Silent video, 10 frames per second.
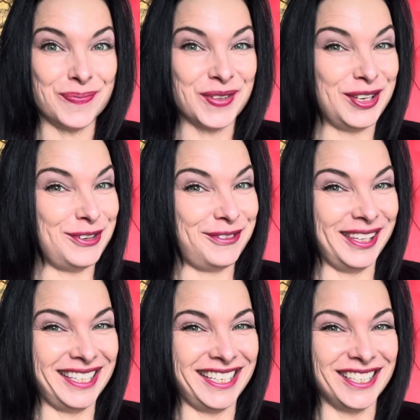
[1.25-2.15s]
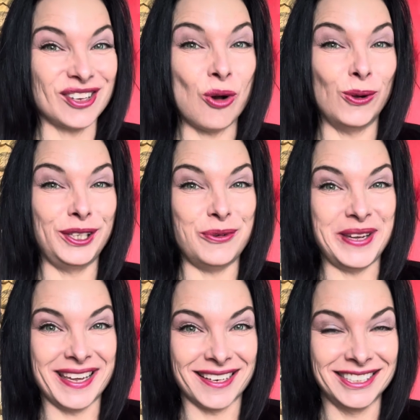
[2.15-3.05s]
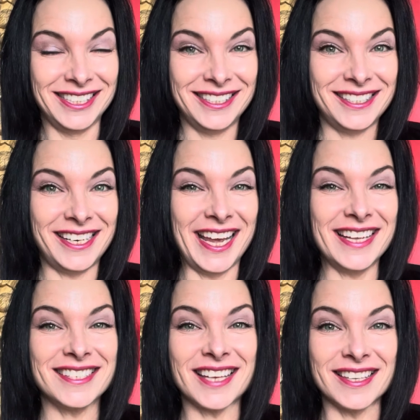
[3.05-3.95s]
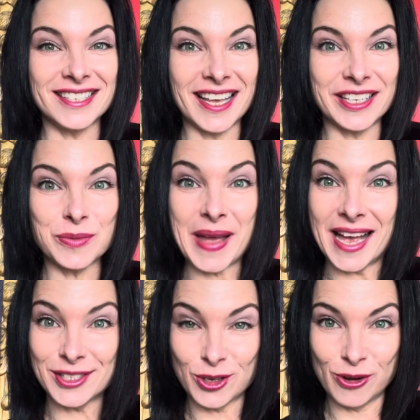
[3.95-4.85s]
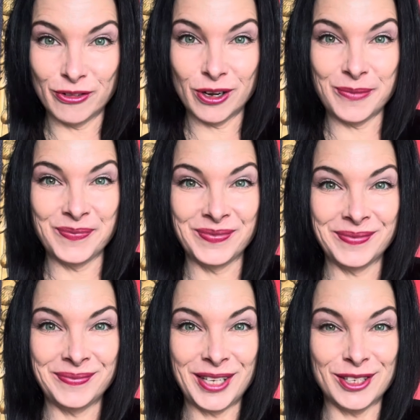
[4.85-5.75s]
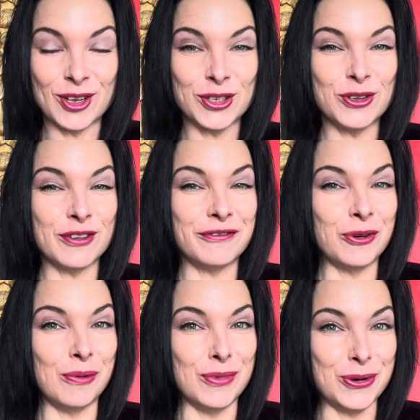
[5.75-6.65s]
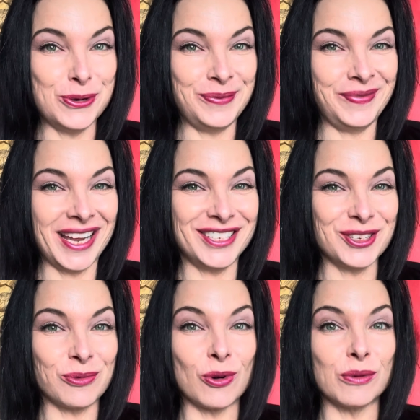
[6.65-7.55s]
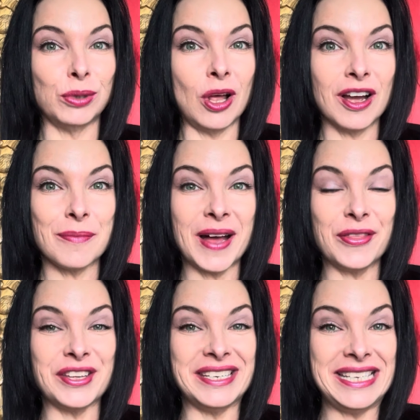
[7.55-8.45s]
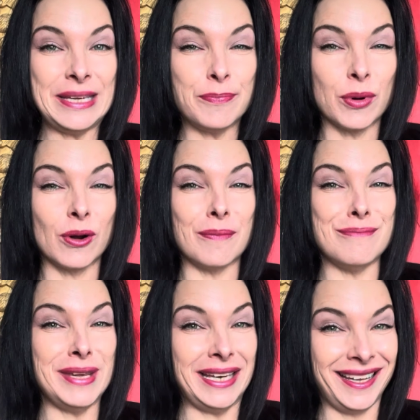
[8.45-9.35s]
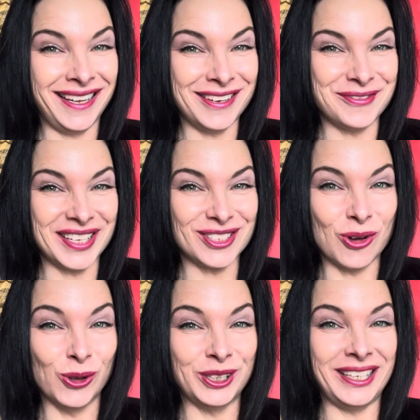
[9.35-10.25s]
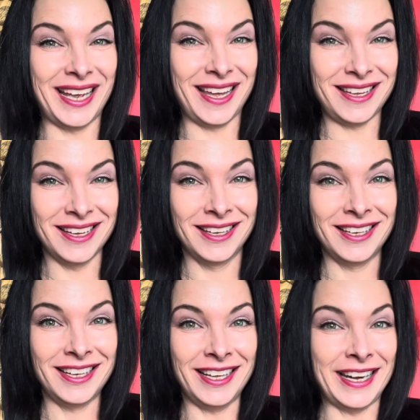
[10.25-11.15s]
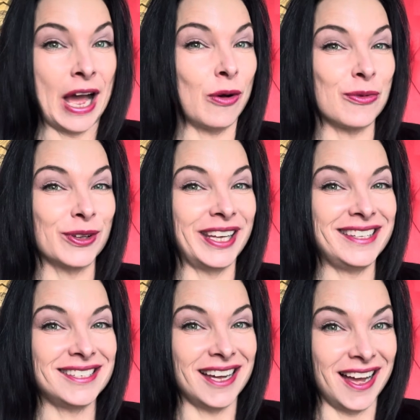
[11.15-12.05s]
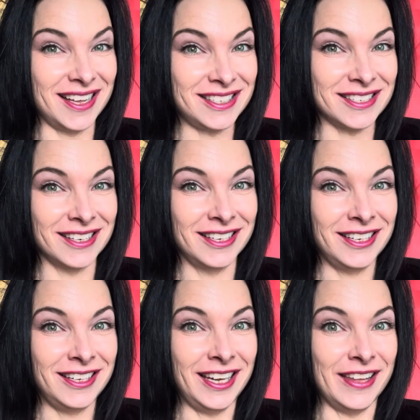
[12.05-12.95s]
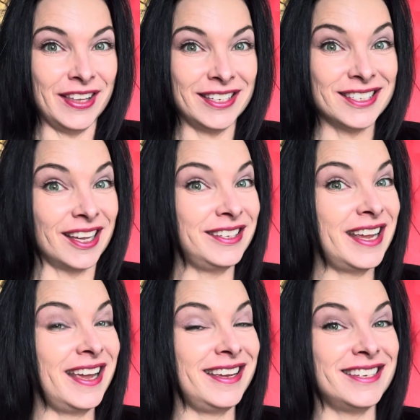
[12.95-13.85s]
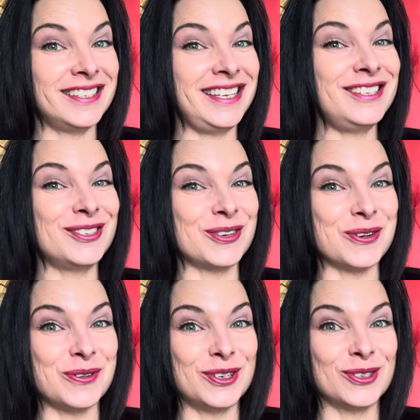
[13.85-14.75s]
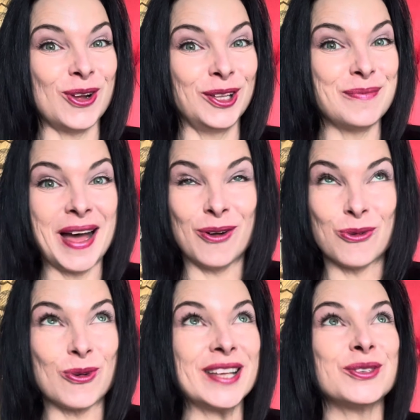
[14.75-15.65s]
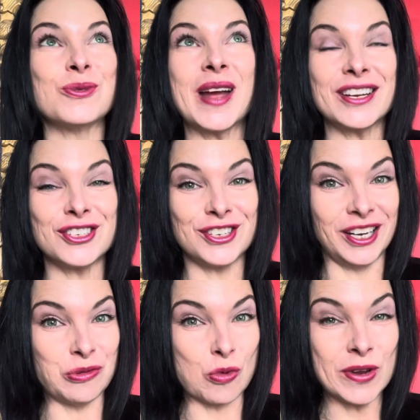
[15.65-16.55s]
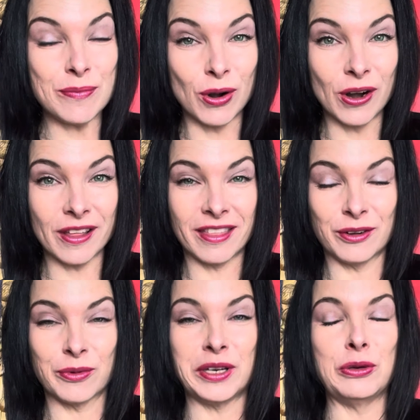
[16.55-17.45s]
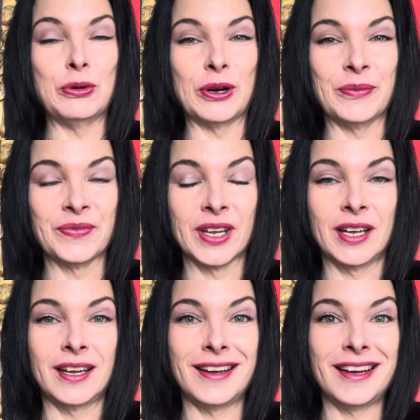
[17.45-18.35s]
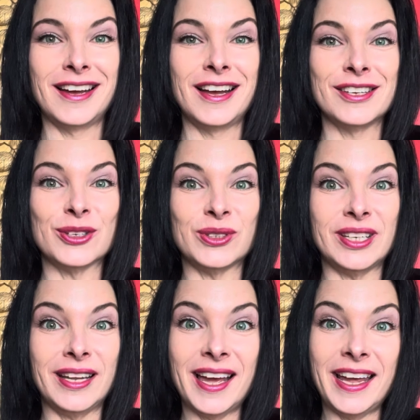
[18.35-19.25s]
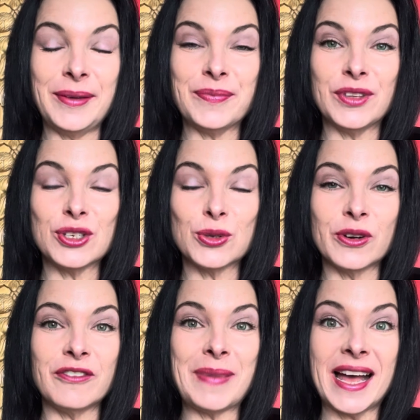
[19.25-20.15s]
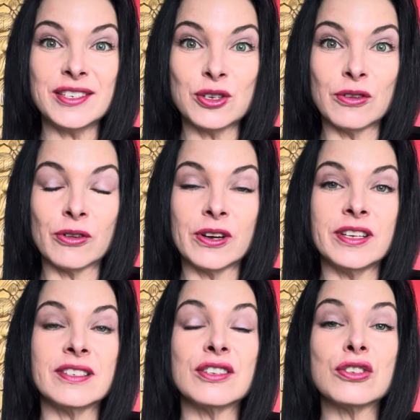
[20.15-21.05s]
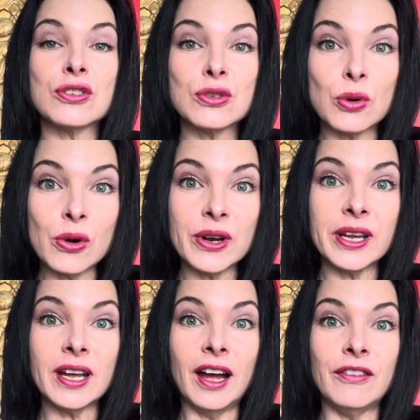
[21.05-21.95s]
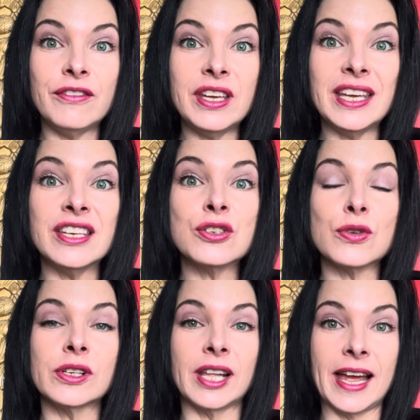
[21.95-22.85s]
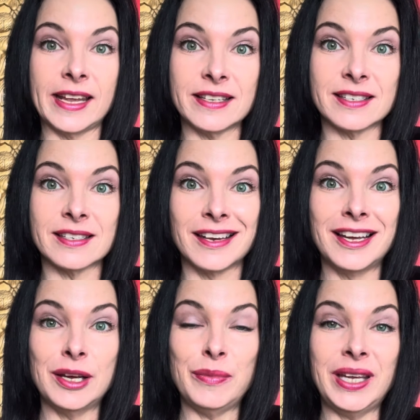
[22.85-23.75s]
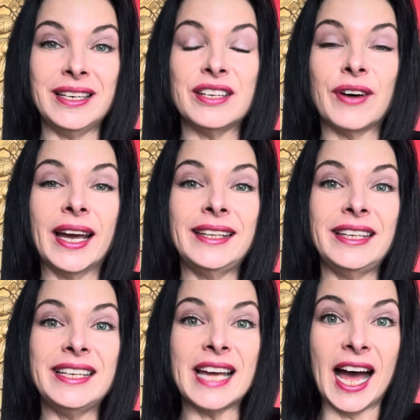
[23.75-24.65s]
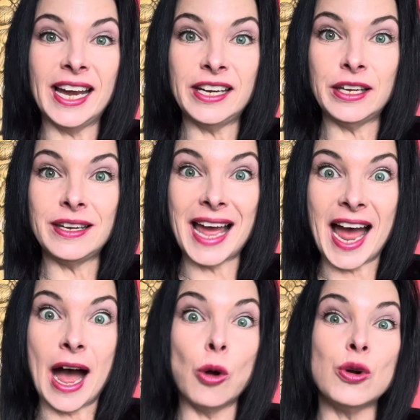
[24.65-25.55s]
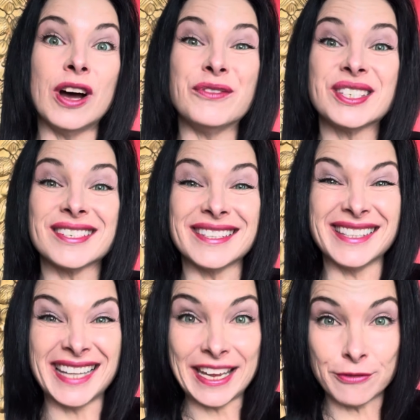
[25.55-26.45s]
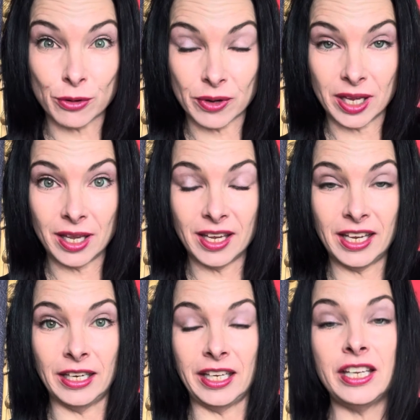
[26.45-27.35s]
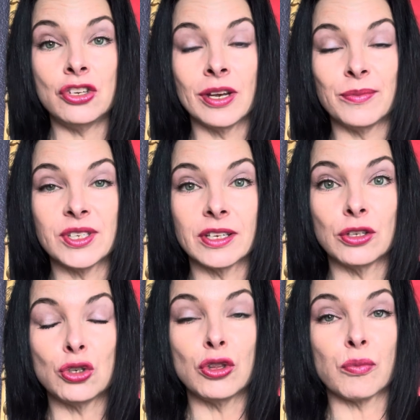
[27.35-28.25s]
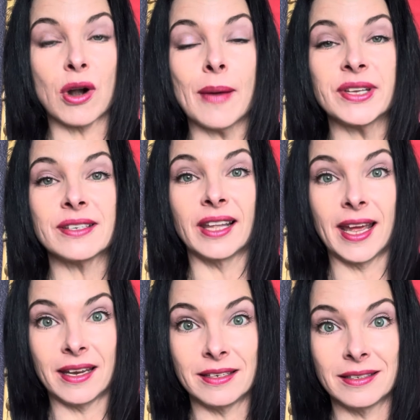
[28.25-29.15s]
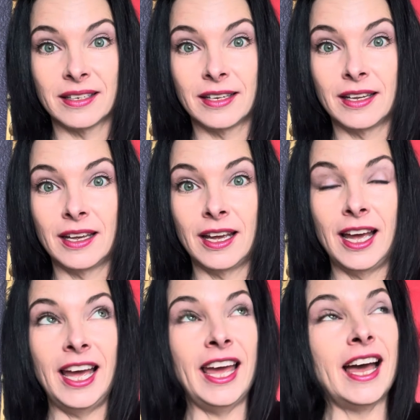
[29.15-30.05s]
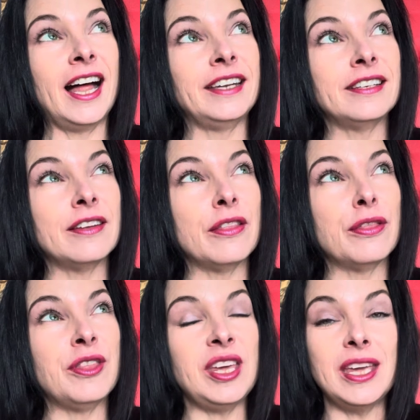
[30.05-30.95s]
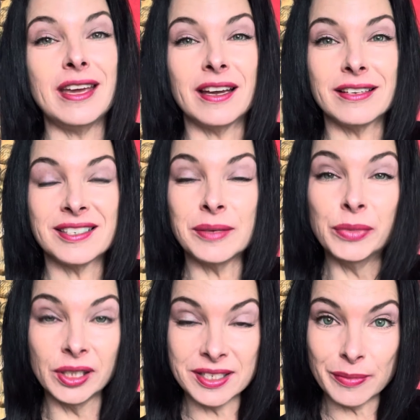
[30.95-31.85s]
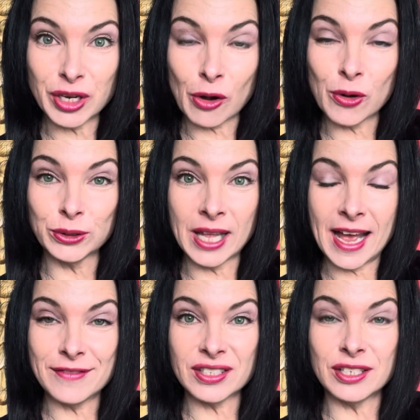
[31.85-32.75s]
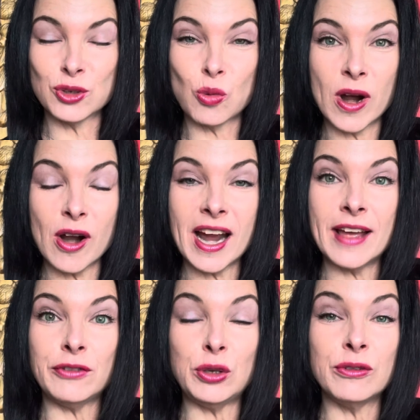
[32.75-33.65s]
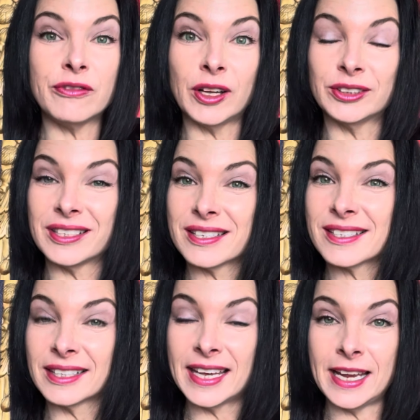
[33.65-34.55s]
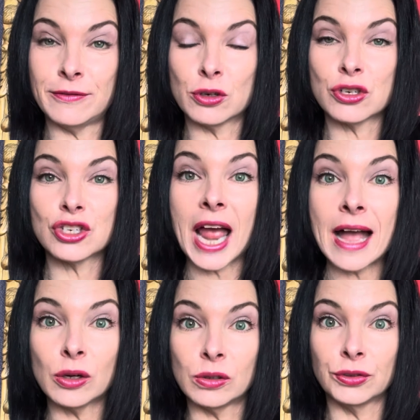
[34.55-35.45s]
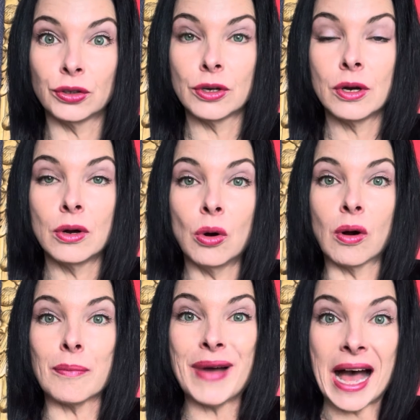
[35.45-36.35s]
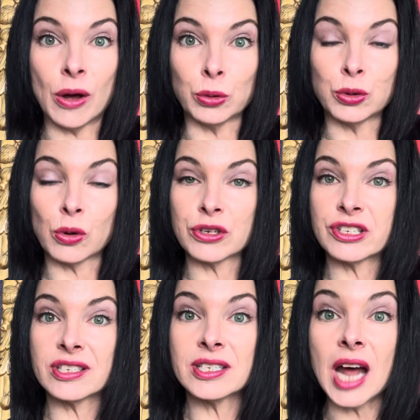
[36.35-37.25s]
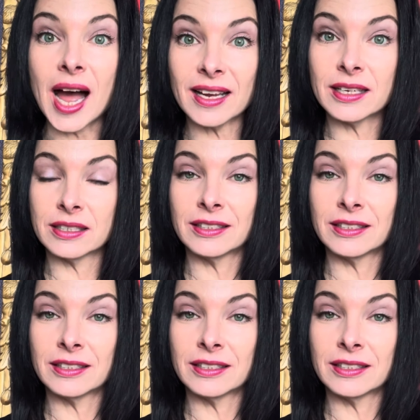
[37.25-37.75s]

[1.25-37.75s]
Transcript: Can you feel it? It's Holy Week. Today at sunset is Passover. It is also the full moon. I just wrote a blog about the deeper meaning of this holy day and how it relates to us. And then Sunday is Easter, which is all about resurrection and rebirth and renewal. So tonight, the story of Passover is the story of the Israelites being divinely guided out of slavery in Egypt to the promised land. And the symbolism in our own lives is where have you felt enslaved or shackled or bound or stuck?